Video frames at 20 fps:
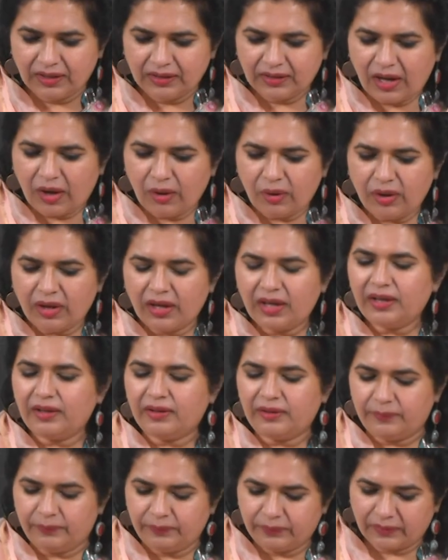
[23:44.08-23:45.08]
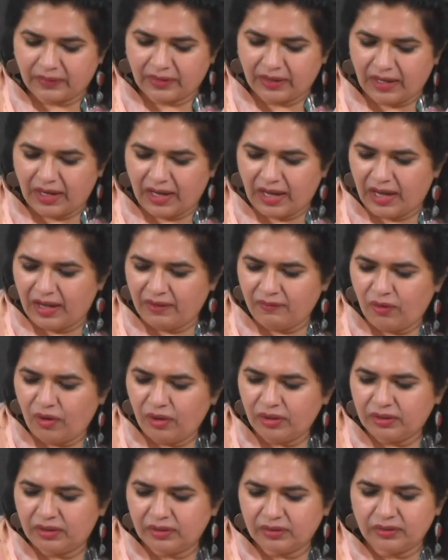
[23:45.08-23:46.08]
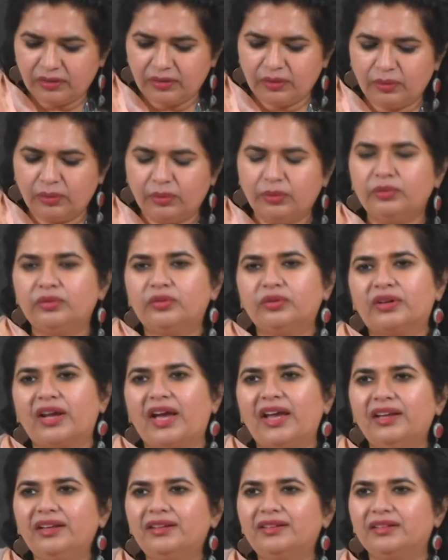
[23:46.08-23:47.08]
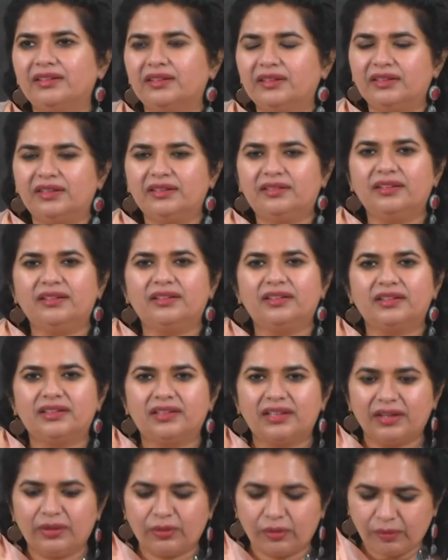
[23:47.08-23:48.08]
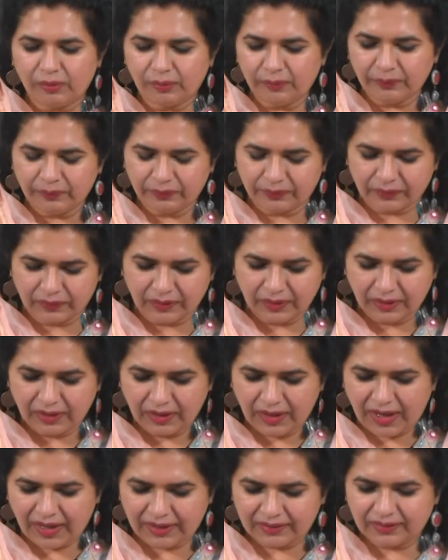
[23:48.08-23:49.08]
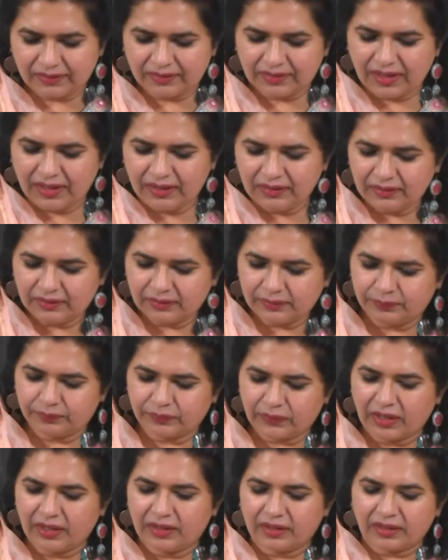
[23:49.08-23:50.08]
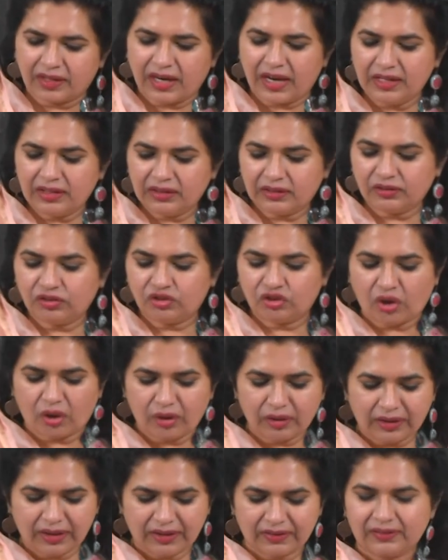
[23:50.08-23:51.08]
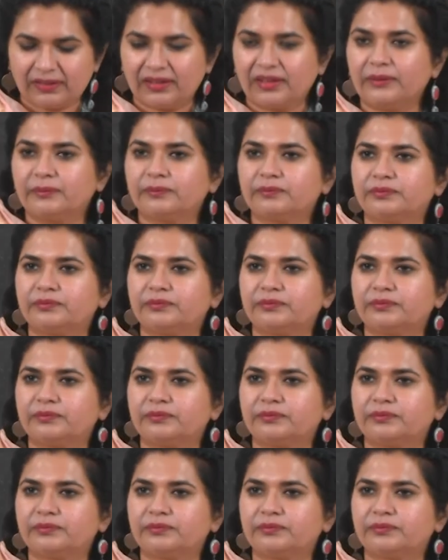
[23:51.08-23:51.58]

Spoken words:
Now, I want you to write, this is a take home exercise, write a short essay.